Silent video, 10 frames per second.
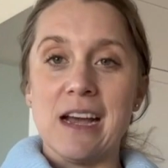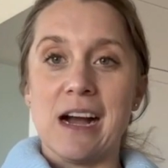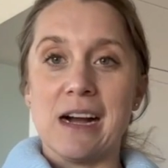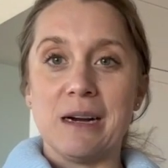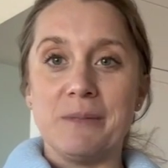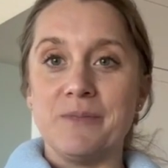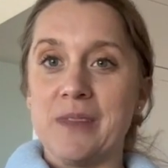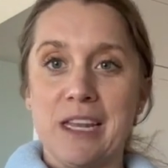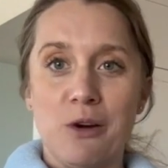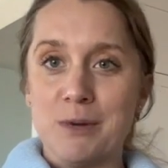
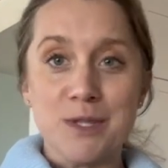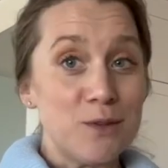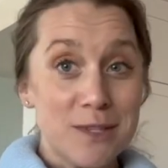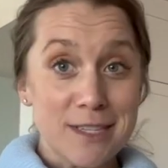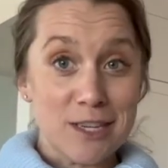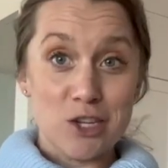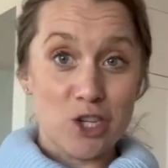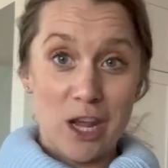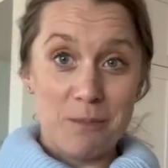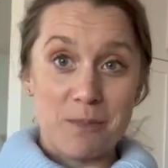It almost loses its
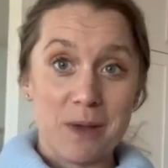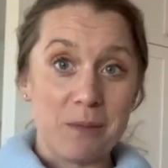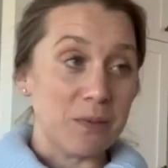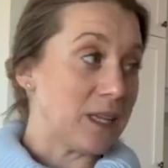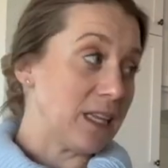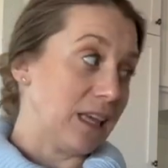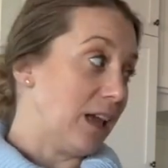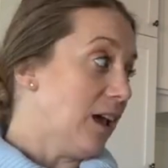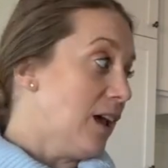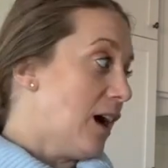shape completely.